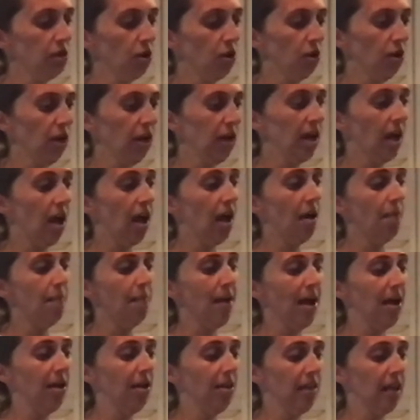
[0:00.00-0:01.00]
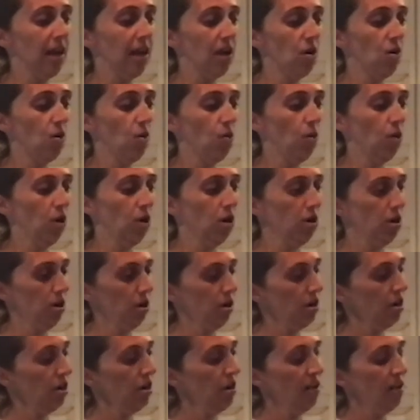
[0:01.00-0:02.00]
are going to come out of that corn,
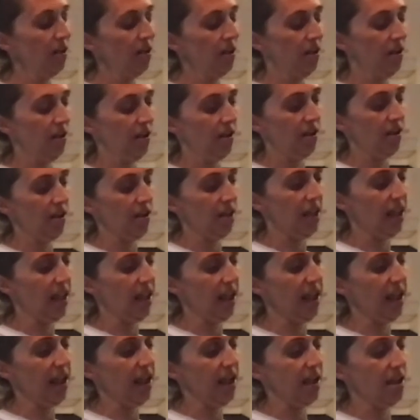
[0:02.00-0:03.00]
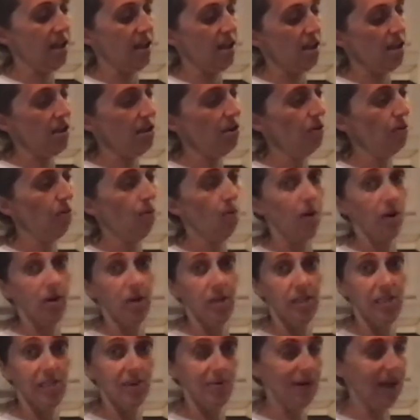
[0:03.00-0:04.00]
and we're going to
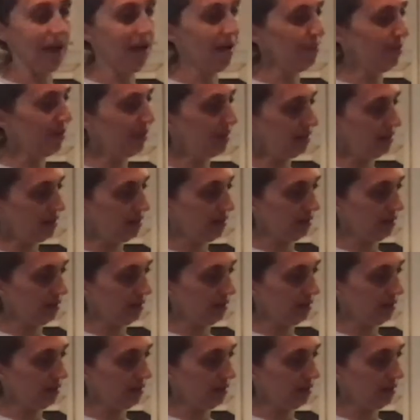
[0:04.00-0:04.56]
see what happens.